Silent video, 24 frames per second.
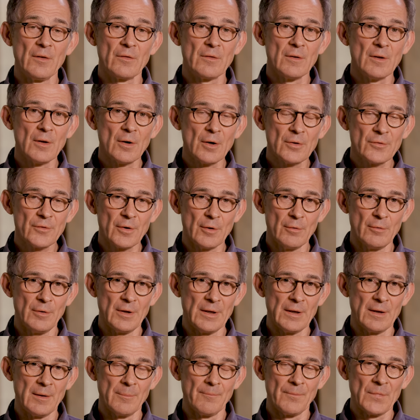is not
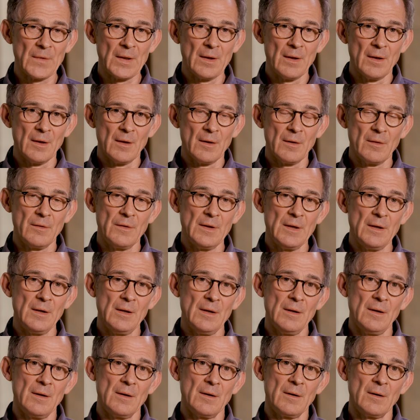only
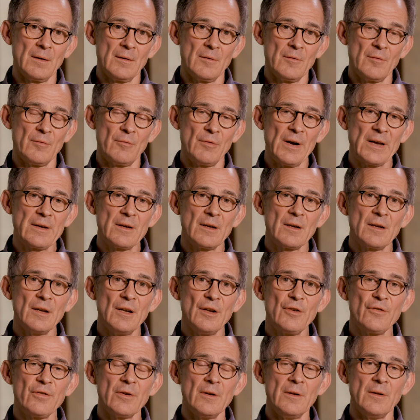the
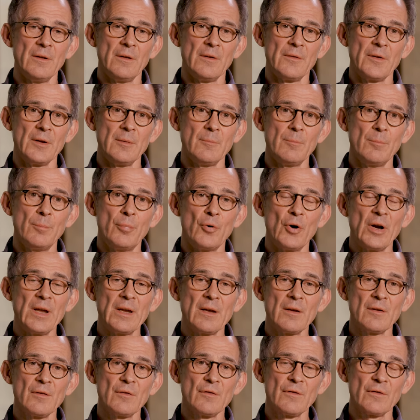recognition that
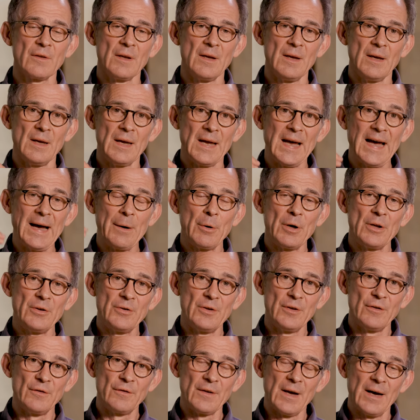brings
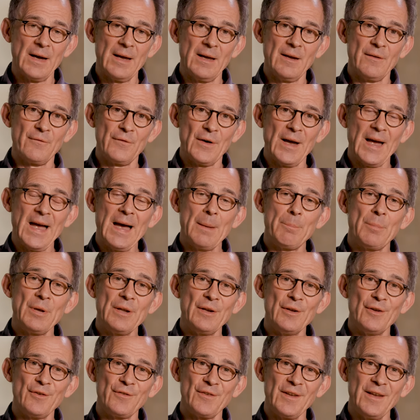our desire for
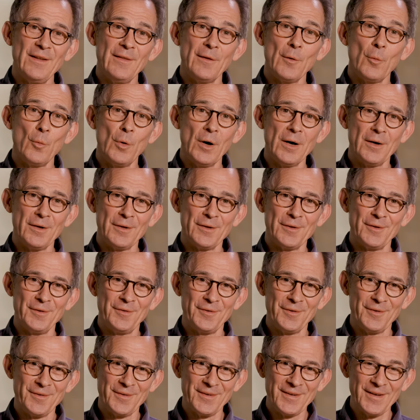happiness in the
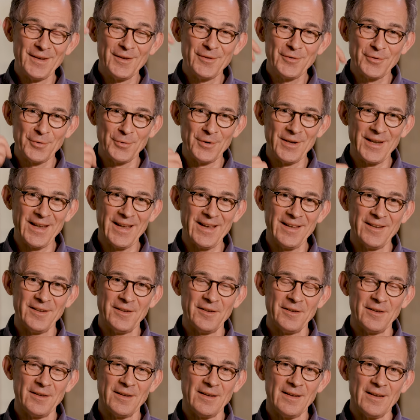world to an
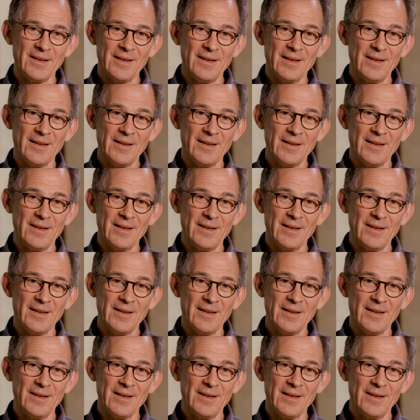end.